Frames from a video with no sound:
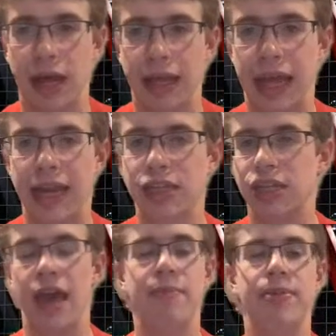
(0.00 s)
getting to
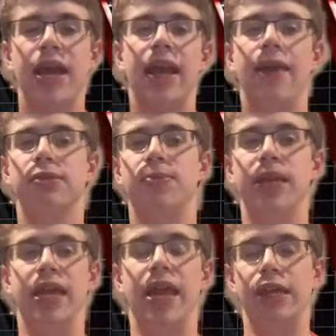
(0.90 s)
the NBA game
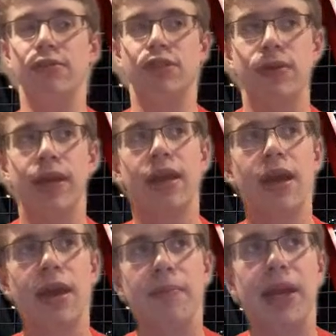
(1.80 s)
speed and getting used to it,
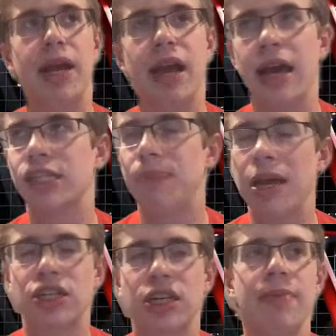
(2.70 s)

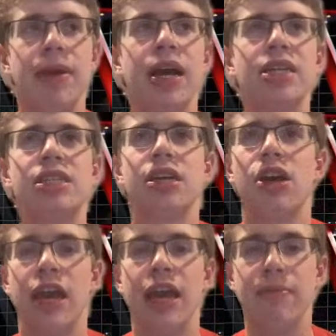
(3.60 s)
especially because
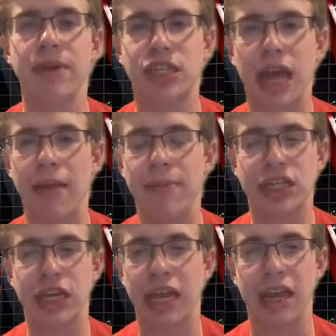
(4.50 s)
at
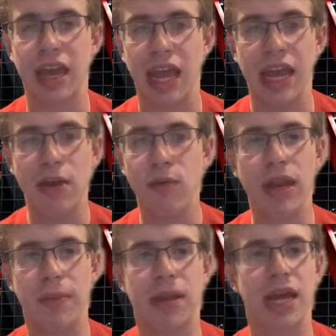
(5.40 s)
Michigan, he didn't
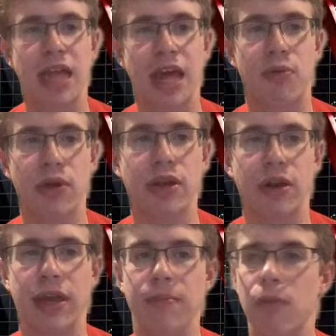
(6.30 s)
really play a lot of point
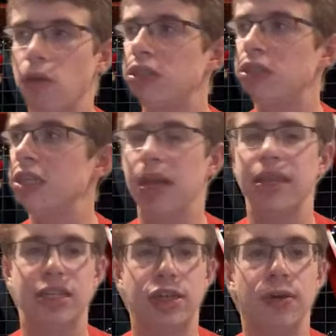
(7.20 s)
guard. He mostly
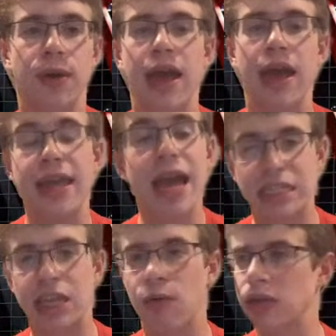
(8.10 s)
played the two.
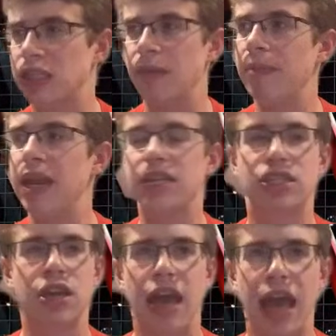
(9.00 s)
Yes, there were some
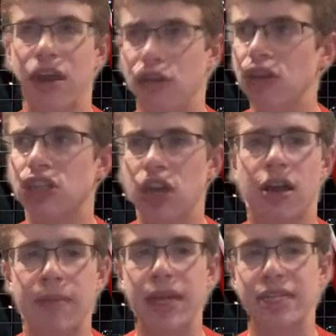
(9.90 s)
minutes and a good
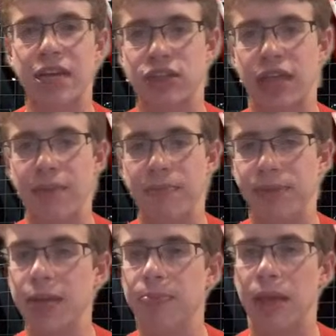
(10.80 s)
chunk of minutes actually that he
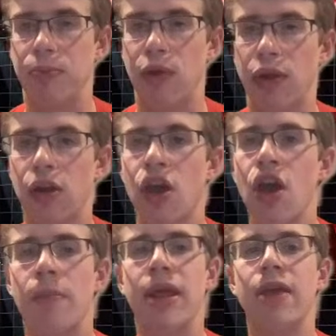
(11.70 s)
did play point guard,
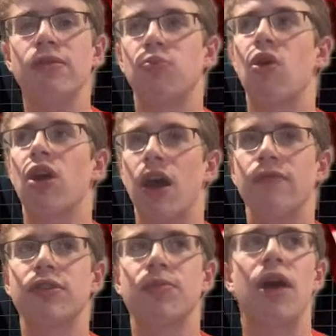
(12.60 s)
but he was more
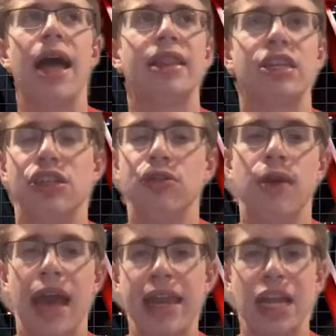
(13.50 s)
comfortable at the
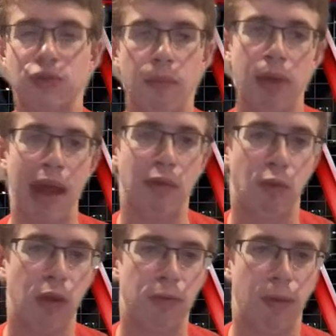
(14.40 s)
two, and that's what Brad
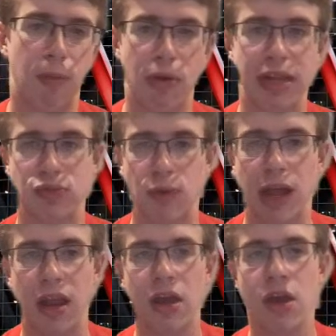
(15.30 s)
Rowland reported as
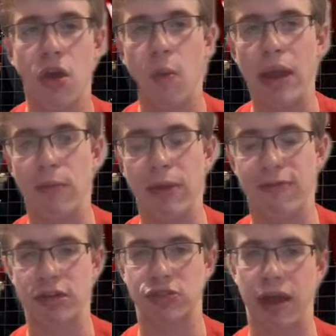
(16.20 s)
well when we
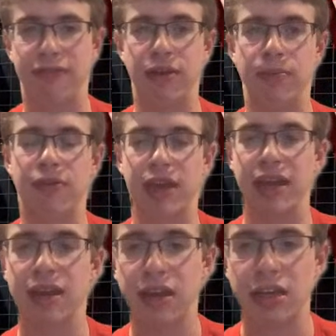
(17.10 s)
first drafted Buffkin.
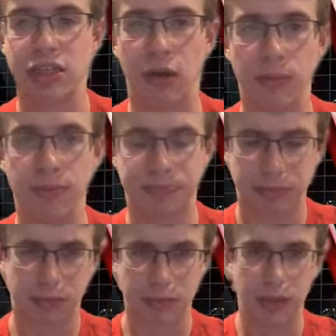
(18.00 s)
So
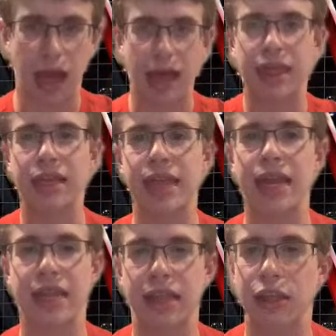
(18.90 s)
I think
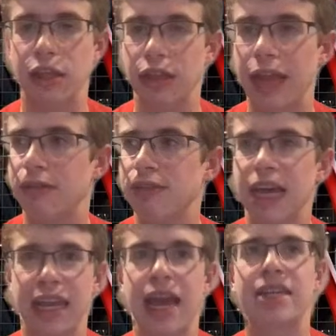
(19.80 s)
that, like you
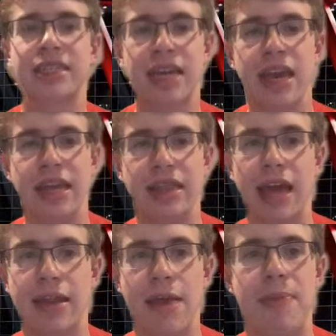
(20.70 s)
said, yes,
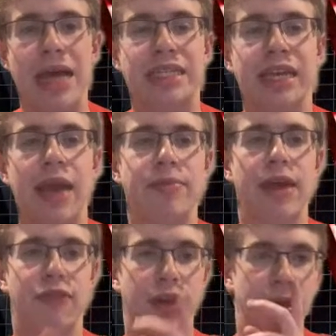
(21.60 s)
that passing game
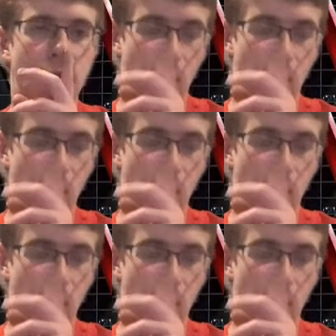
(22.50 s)
definitely